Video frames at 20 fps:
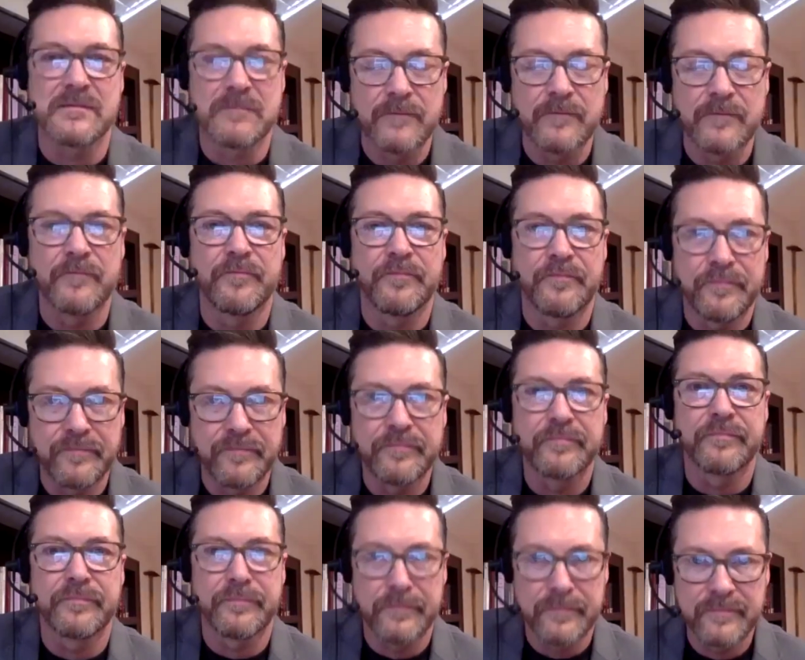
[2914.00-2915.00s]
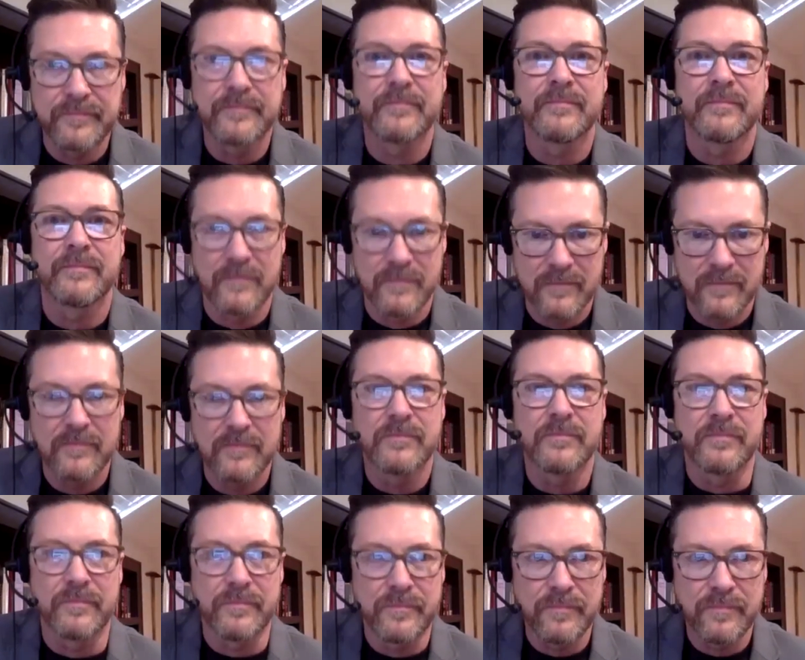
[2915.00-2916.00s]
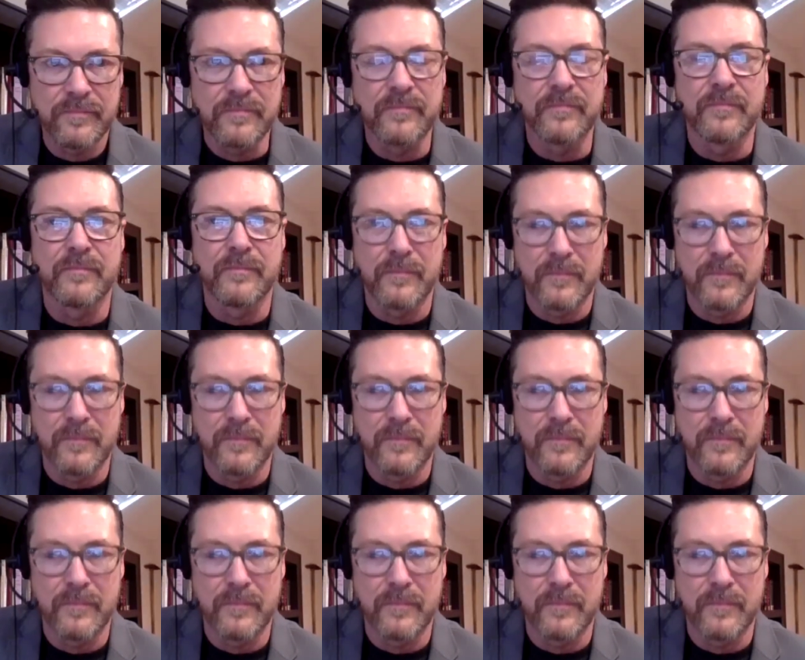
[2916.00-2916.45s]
a curse on the ground, there's a curse on the serpent, a curse on the